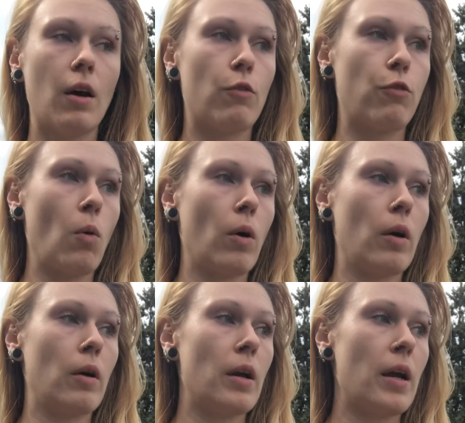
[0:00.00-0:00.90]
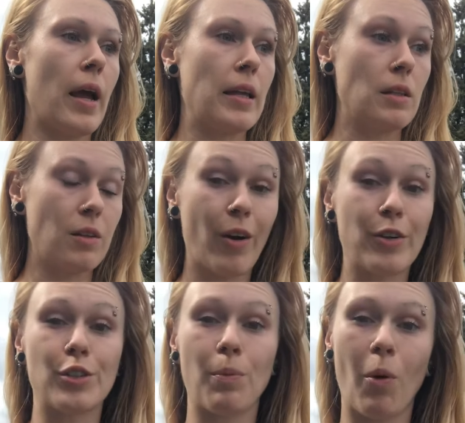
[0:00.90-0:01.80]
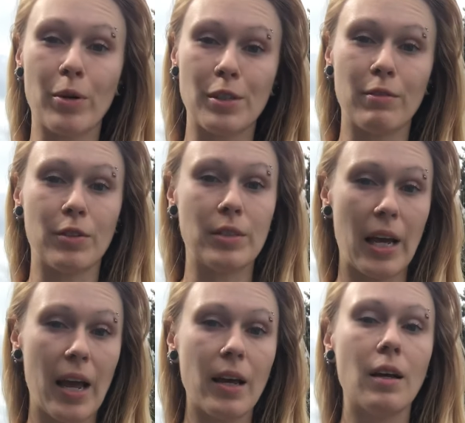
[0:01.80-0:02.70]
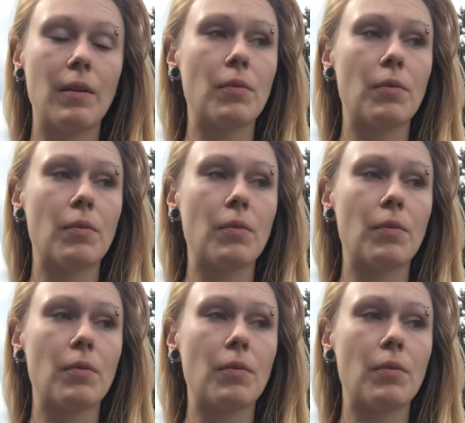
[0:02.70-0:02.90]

for a larger portion of their day